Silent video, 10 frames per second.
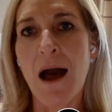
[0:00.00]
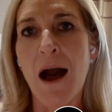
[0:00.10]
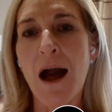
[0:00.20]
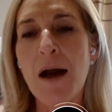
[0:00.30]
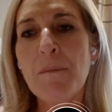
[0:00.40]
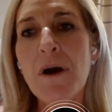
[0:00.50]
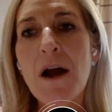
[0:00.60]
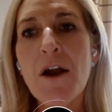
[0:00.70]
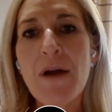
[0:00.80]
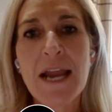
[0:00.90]
Um,
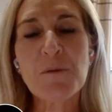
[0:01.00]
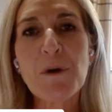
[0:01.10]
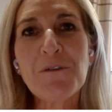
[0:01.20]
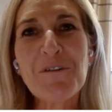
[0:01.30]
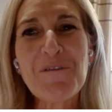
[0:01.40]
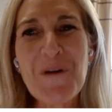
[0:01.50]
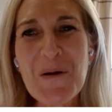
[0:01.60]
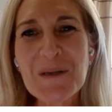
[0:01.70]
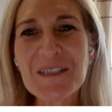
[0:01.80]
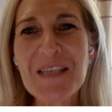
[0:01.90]
all right. Well, for
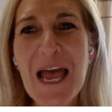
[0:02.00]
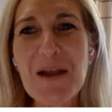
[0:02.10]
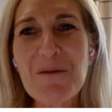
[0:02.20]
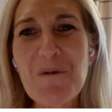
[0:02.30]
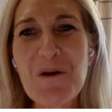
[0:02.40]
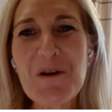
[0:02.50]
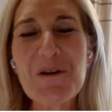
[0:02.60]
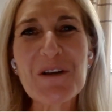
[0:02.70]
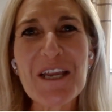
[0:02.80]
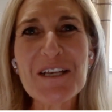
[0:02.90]
folks that were
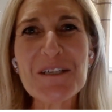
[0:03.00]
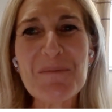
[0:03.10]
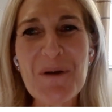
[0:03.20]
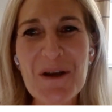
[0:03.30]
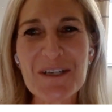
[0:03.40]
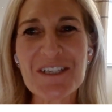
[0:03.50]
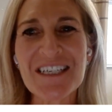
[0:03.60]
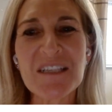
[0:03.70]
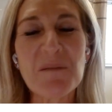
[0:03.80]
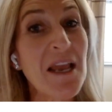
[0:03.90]
looking to
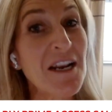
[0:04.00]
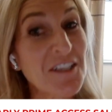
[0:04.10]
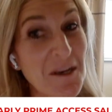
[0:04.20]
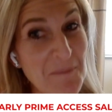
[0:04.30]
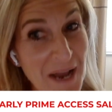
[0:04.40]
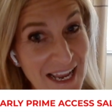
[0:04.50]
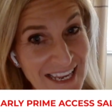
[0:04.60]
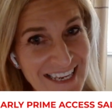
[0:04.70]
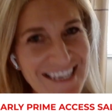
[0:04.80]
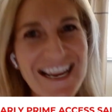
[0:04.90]
purchase the Peloton
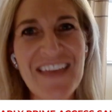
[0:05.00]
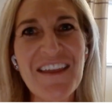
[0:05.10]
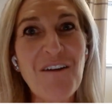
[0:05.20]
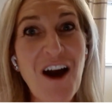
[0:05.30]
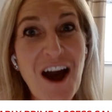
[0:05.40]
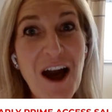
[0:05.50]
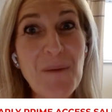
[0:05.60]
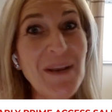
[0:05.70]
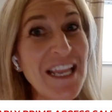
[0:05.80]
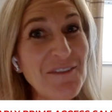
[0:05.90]
bike, and there are,
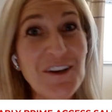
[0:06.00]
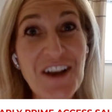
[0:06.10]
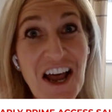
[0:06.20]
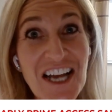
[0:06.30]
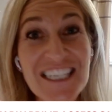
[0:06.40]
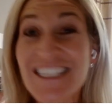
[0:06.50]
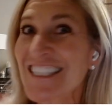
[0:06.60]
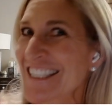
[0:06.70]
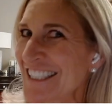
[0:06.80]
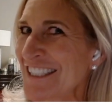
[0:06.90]
believe it or not,
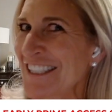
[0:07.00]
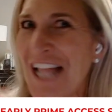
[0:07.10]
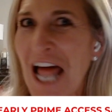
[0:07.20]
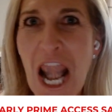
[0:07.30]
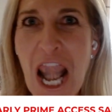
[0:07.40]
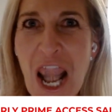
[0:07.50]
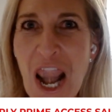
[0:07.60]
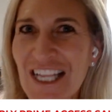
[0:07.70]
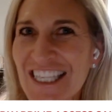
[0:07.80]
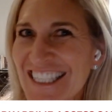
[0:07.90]
still
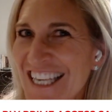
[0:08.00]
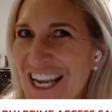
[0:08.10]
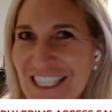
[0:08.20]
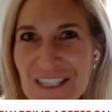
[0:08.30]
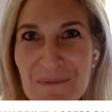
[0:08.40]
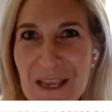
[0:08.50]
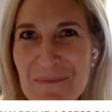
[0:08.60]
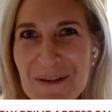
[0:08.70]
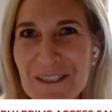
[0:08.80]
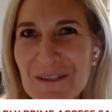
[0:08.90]
lots and lots of
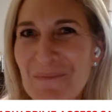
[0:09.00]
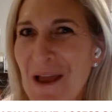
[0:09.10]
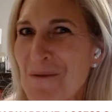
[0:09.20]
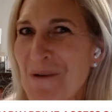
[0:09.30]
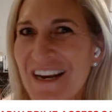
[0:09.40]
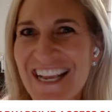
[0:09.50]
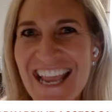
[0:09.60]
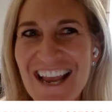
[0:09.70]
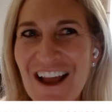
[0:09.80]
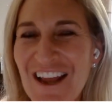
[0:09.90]
people that want to
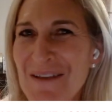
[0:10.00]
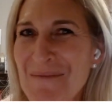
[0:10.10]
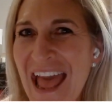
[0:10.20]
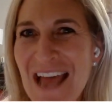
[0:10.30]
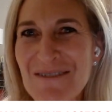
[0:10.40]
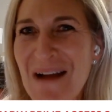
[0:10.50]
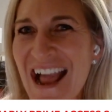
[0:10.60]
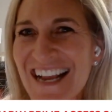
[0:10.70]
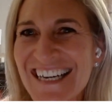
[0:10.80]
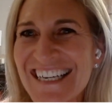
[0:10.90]
get on the
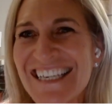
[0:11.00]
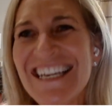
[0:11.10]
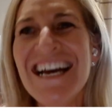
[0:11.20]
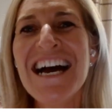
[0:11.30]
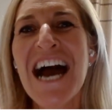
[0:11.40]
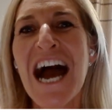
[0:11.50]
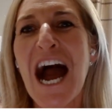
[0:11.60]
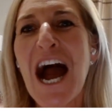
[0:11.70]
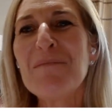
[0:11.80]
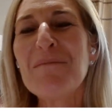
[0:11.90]
bandwagon,
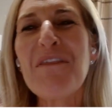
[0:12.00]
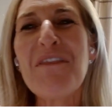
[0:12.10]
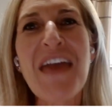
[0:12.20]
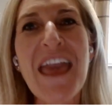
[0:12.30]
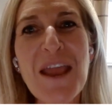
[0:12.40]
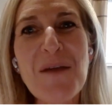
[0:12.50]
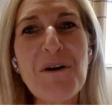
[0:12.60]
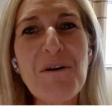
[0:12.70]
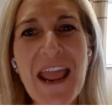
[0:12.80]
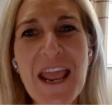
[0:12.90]
um, they
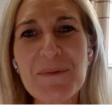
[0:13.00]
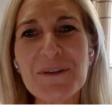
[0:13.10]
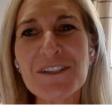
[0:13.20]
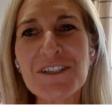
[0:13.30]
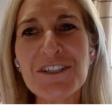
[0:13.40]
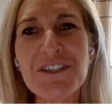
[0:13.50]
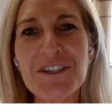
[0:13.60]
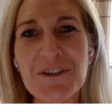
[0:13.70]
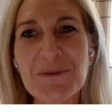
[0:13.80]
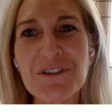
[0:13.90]
were able to
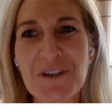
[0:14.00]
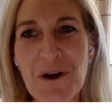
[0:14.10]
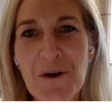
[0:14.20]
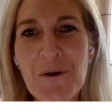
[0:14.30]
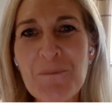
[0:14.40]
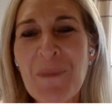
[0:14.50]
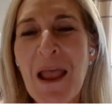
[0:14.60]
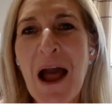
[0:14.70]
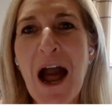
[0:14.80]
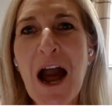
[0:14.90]
do so
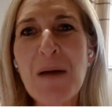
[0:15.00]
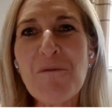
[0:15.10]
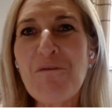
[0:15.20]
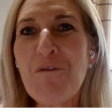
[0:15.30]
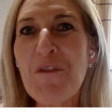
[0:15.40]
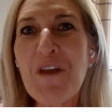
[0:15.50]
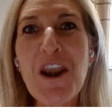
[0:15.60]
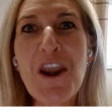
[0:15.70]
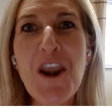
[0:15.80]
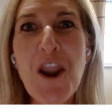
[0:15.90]
um, for the
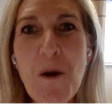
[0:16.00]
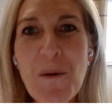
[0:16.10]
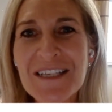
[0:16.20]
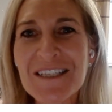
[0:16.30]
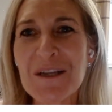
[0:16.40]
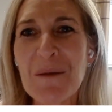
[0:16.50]
lowest